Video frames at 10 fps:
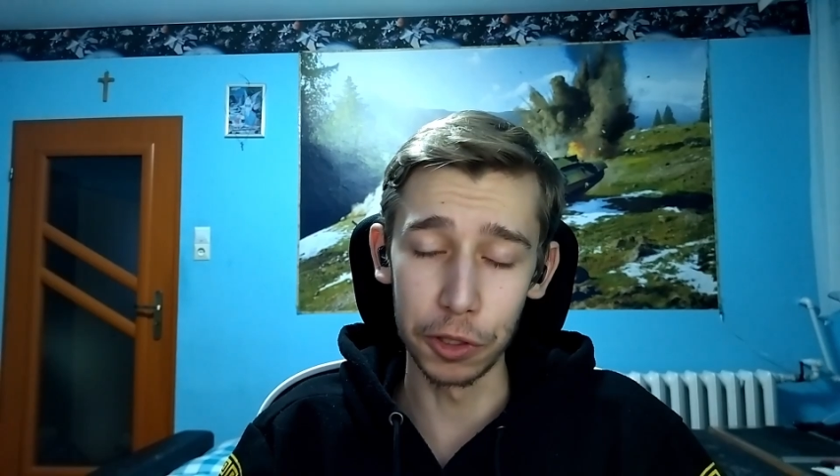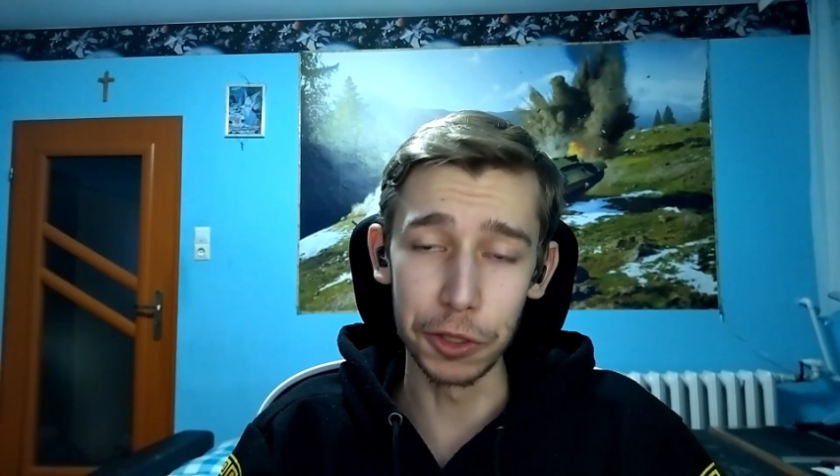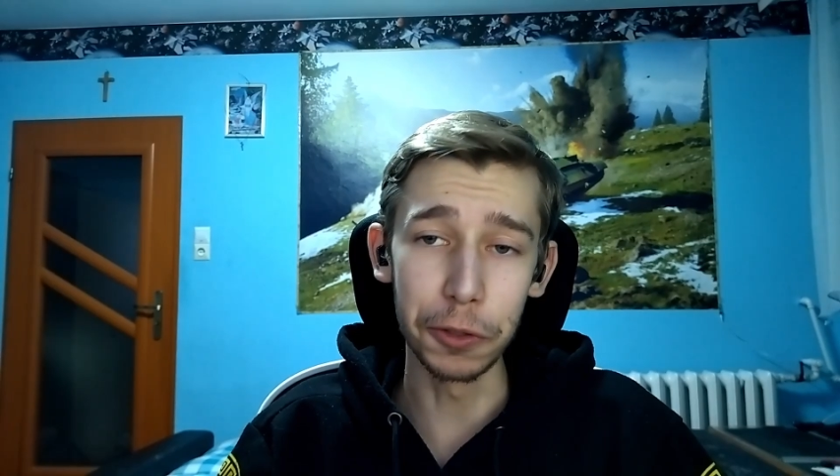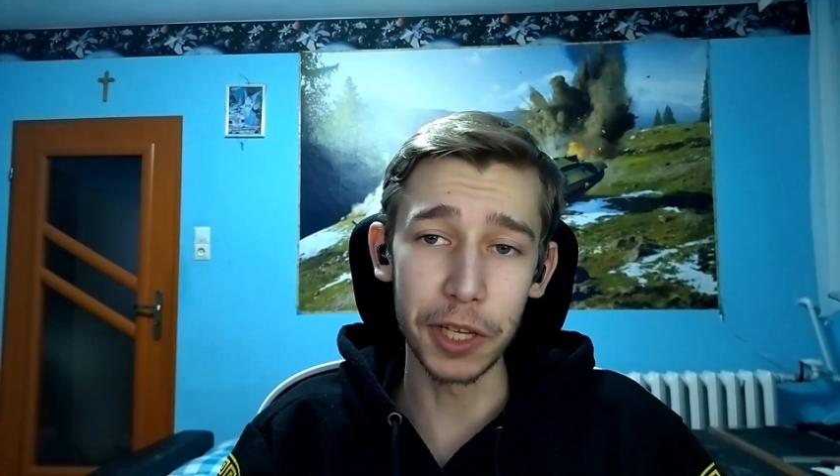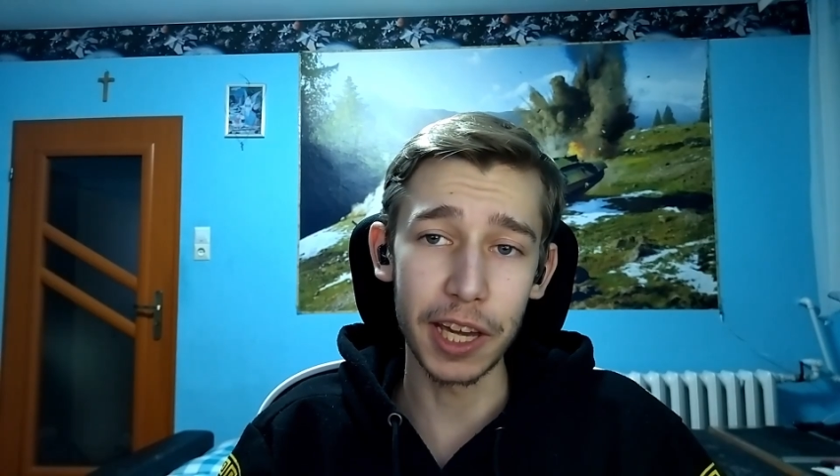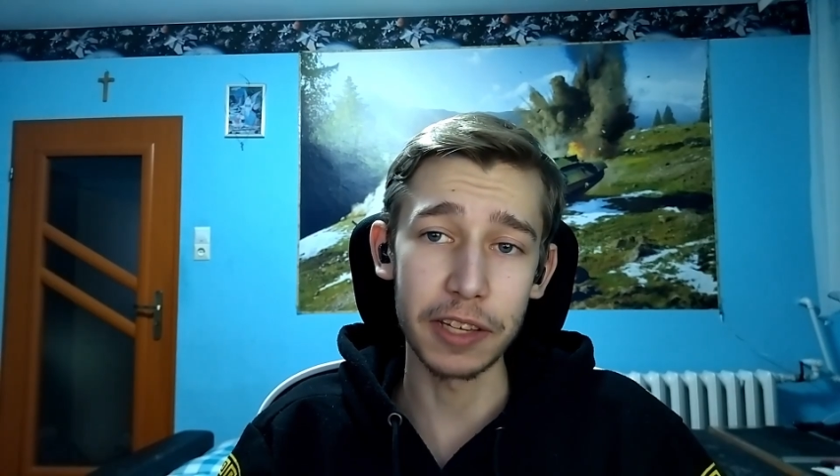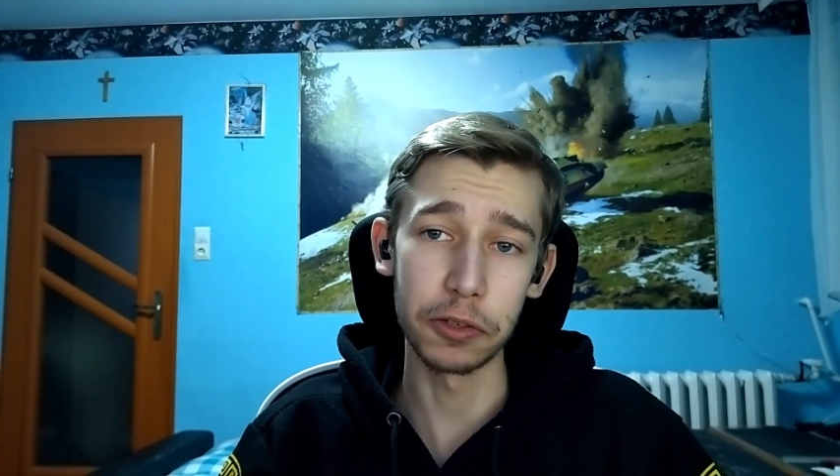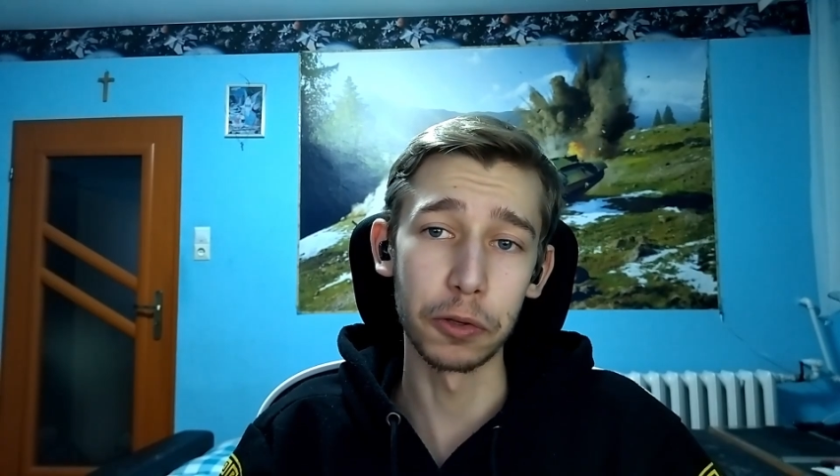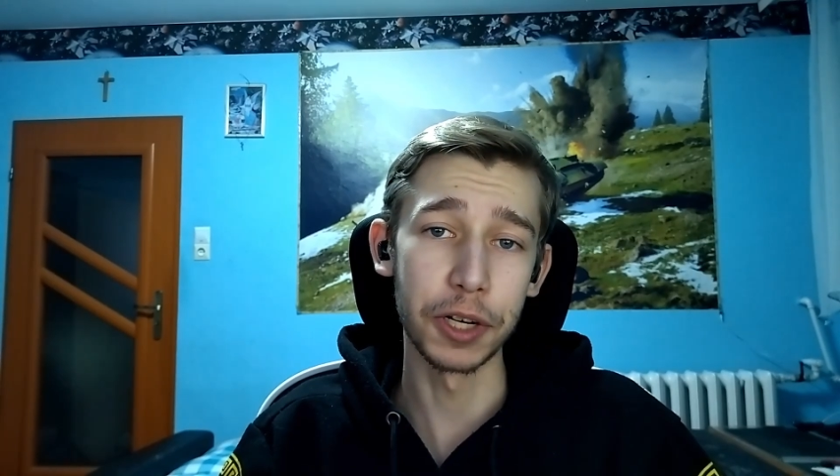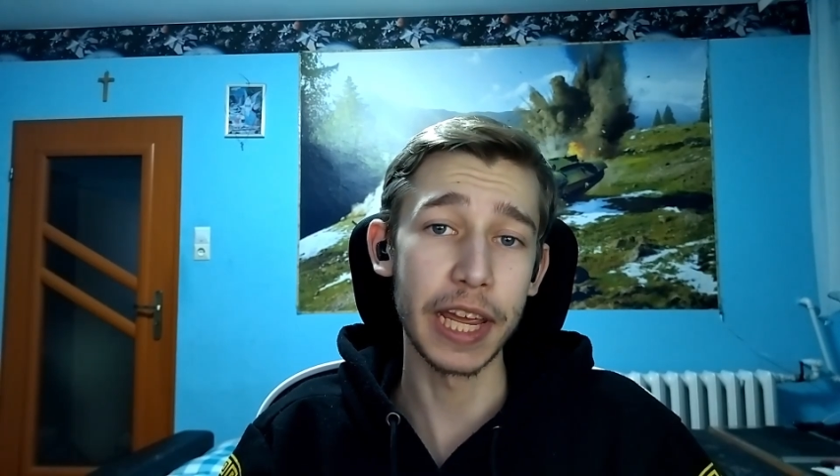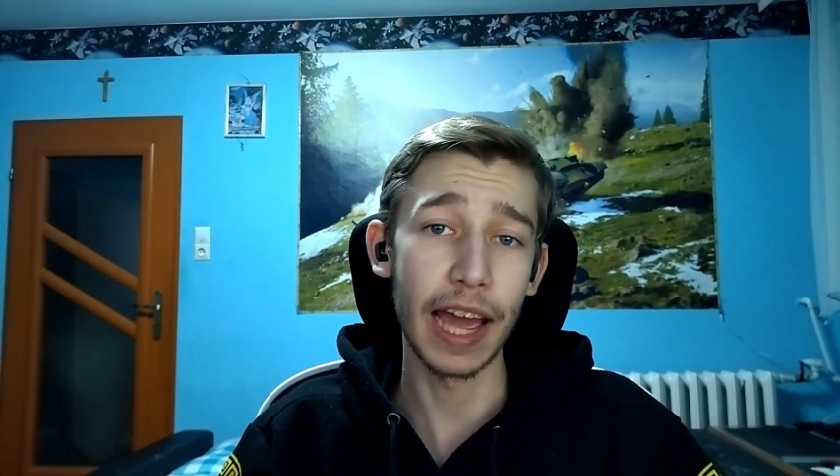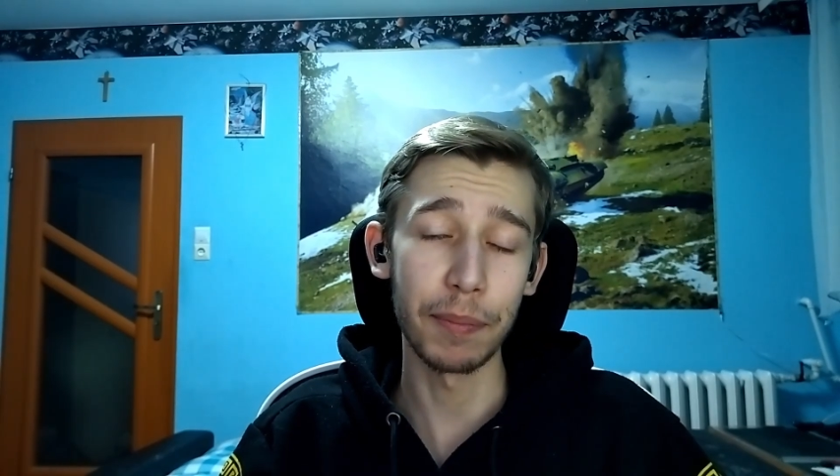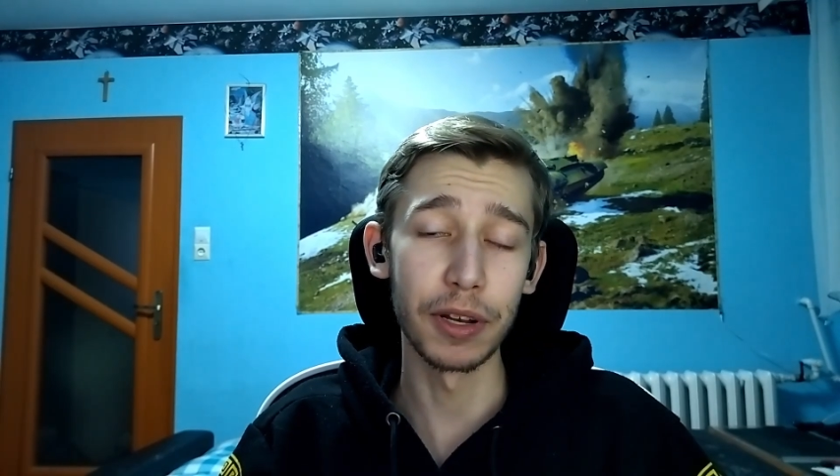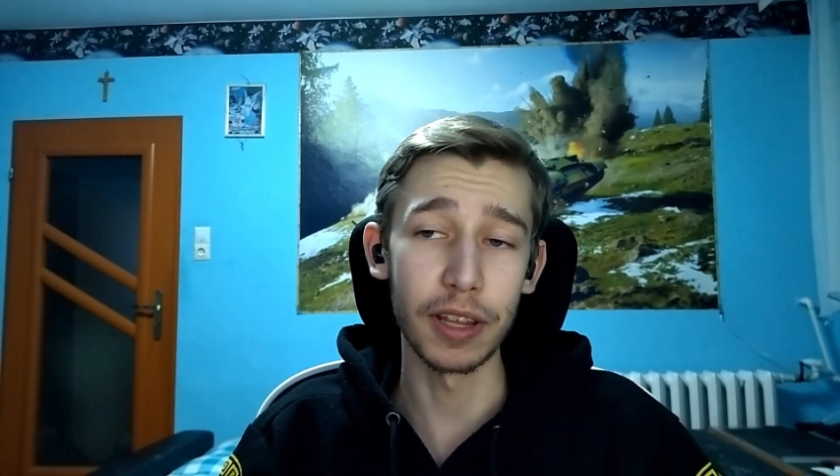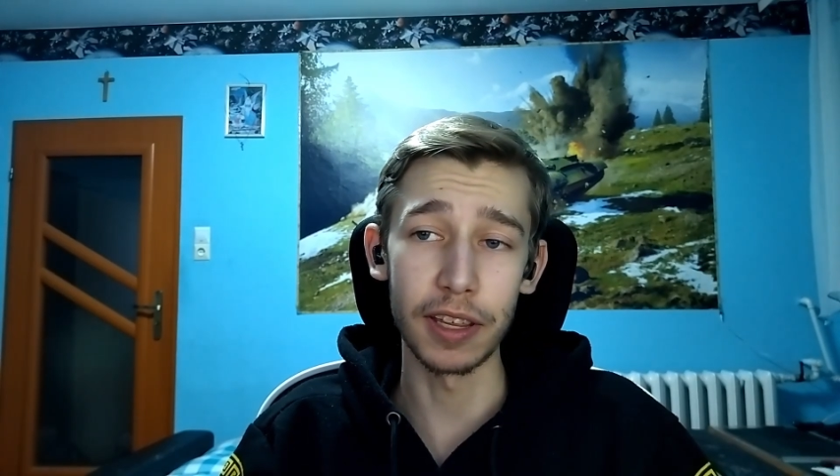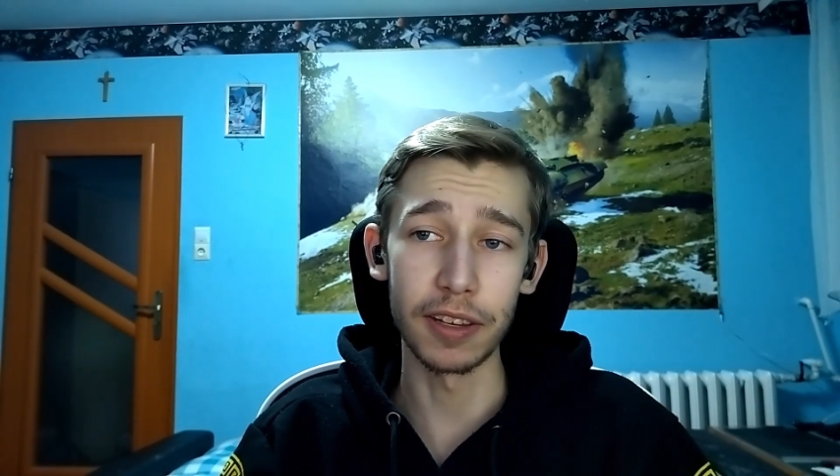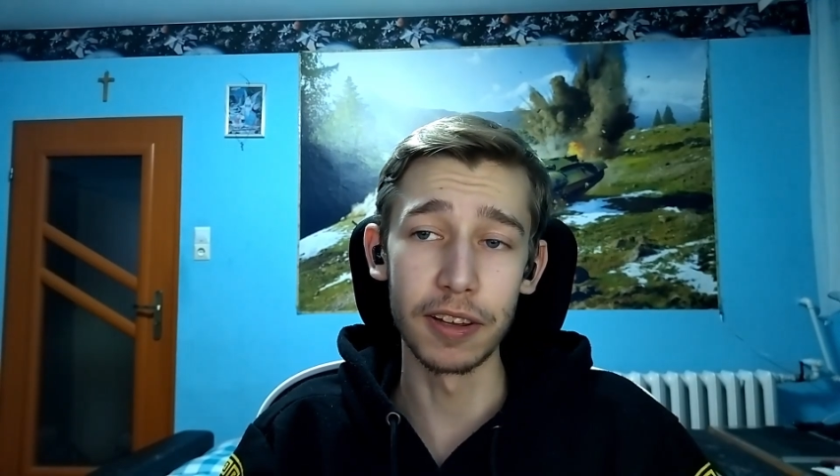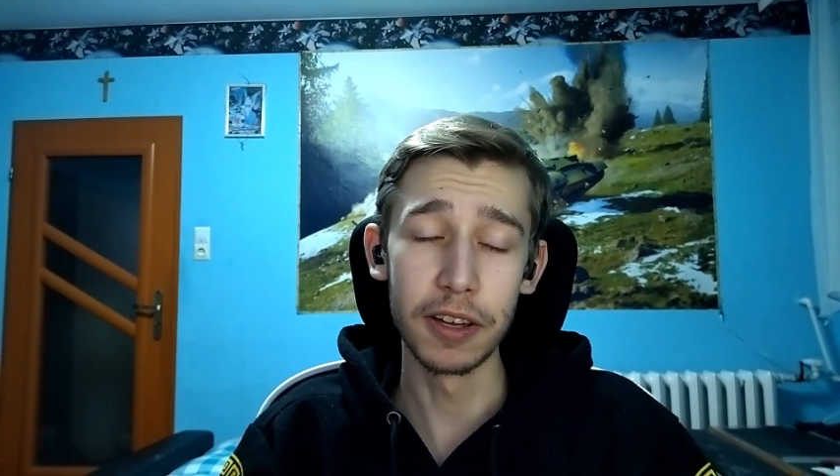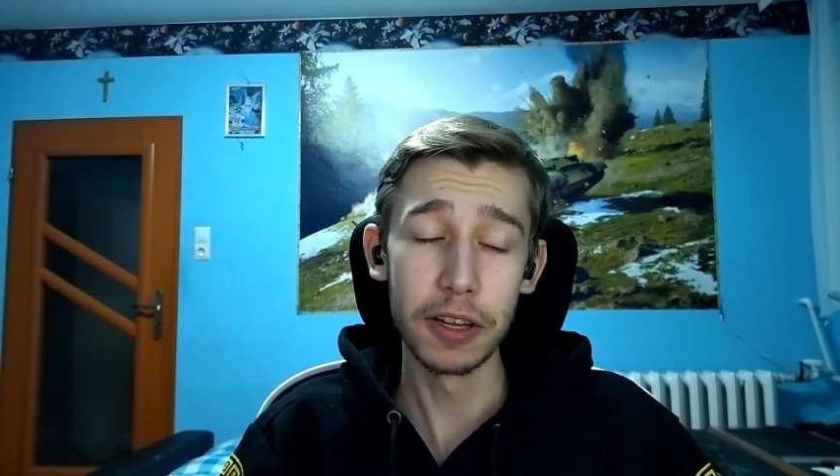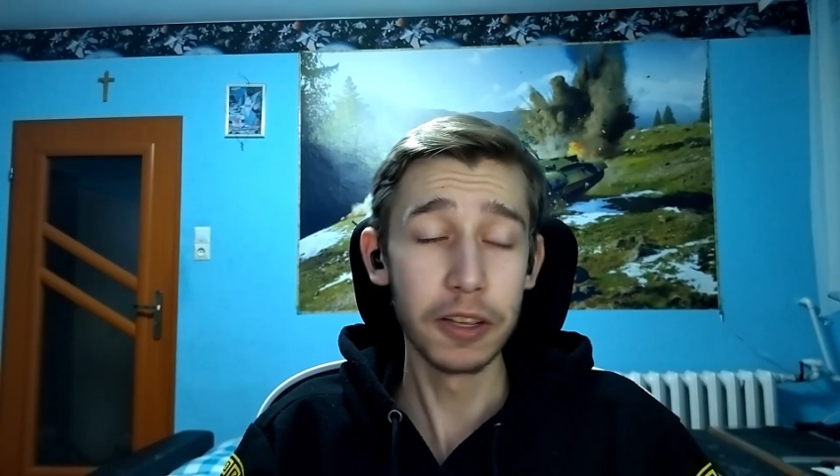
New Year has already happened in